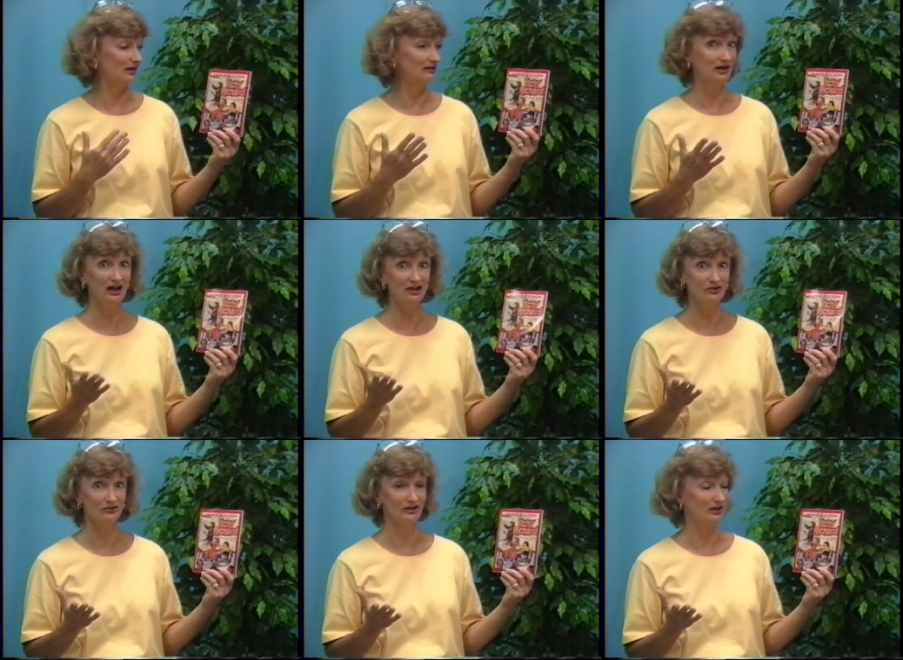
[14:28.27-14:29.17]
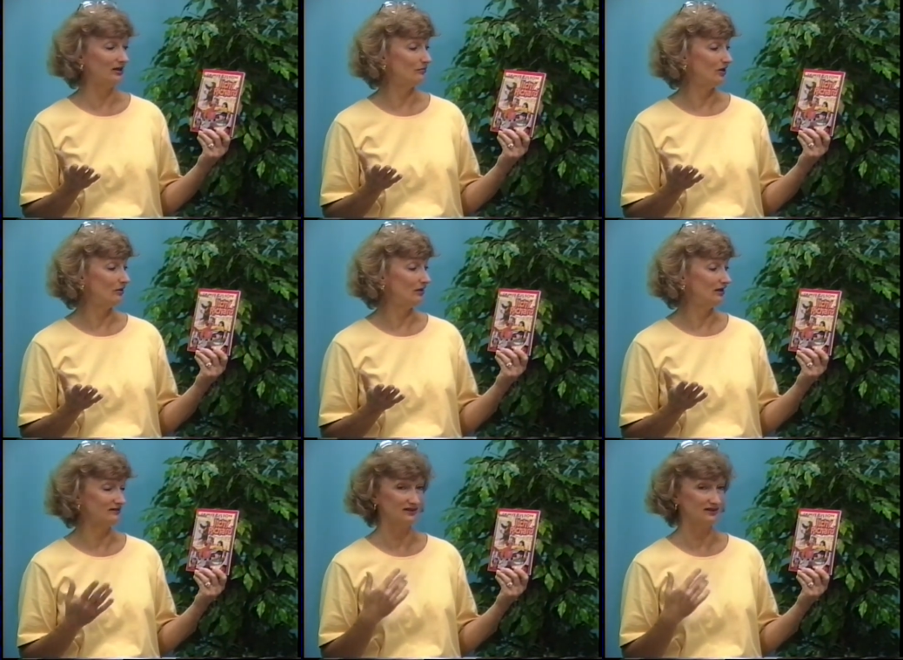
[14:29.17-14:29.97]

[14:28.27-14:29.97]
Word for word: I, I learned a lot about lice.